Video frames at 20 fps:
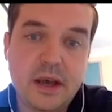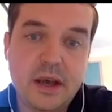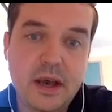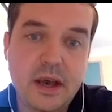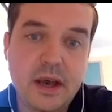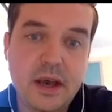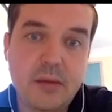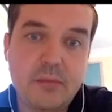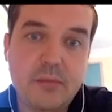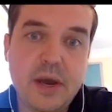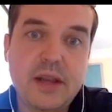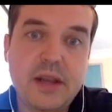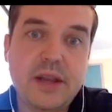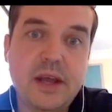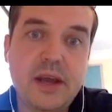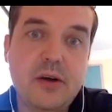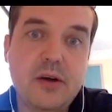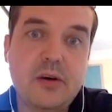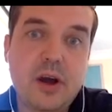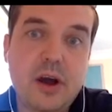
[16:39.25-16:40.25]
and
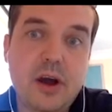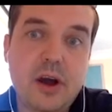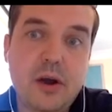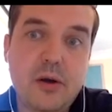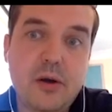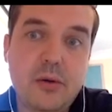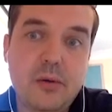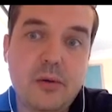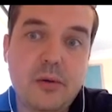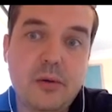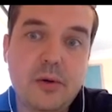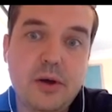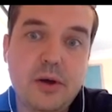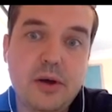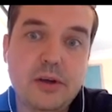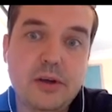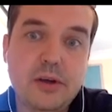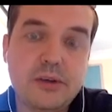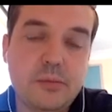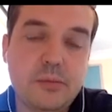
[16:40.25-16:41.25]
they are
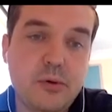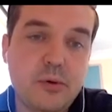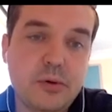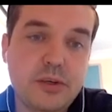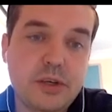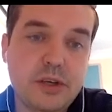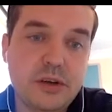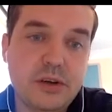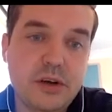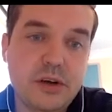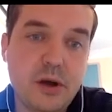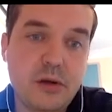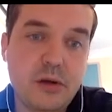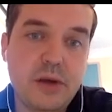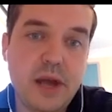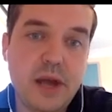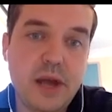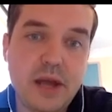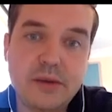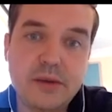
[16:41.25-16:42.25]
co-supported or
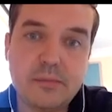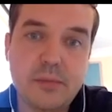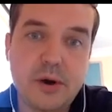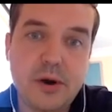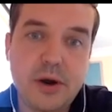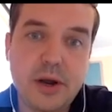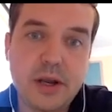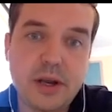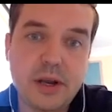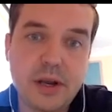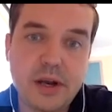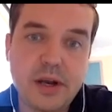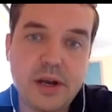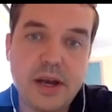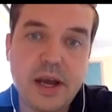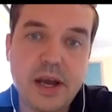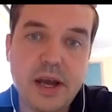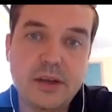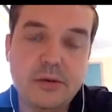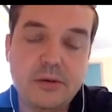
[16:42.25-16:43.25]
co-led by
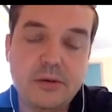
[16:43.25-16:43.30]
KU